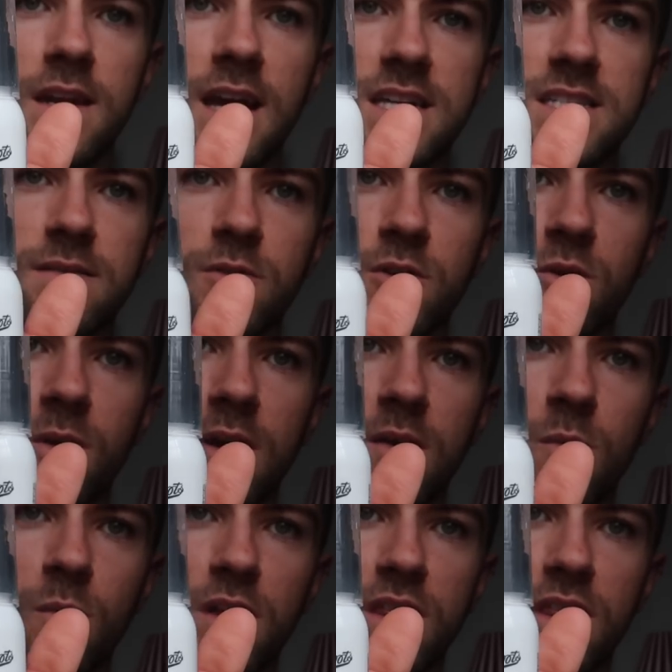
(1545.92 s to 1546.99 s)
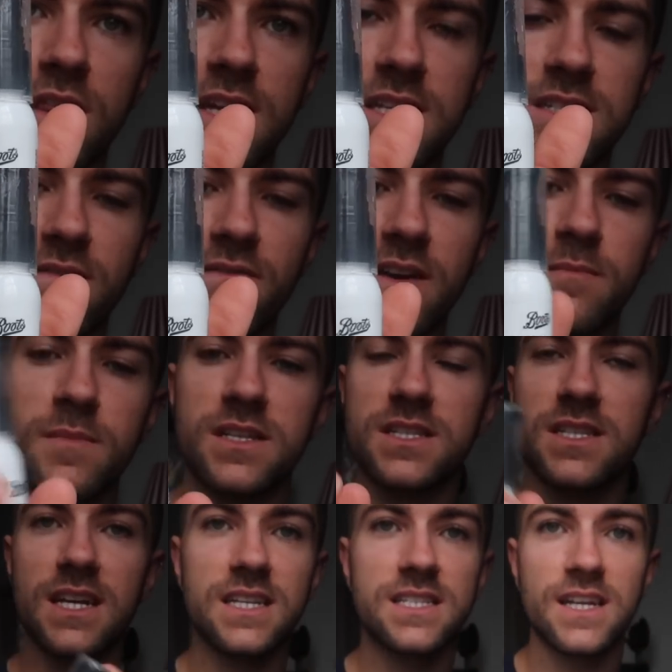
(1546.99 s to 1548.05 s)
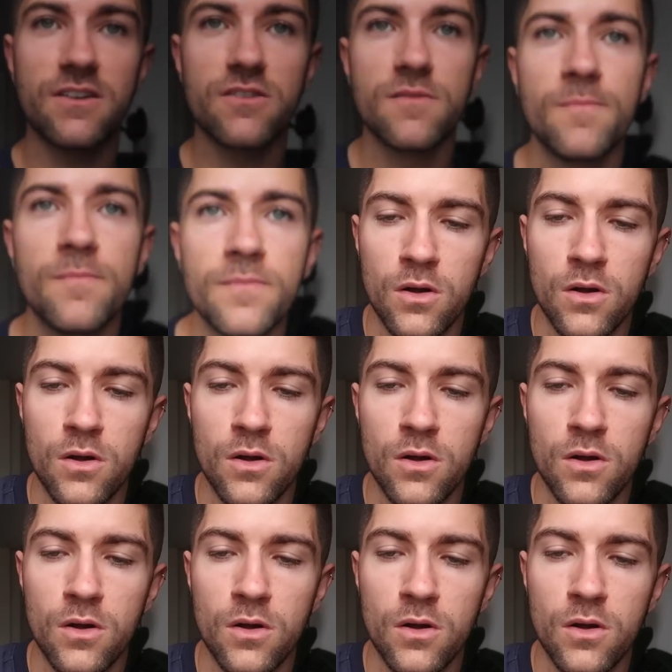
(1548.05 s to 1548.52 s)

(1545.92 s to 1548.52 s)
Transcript: Next, I'm going to go in with this vitamin C serum.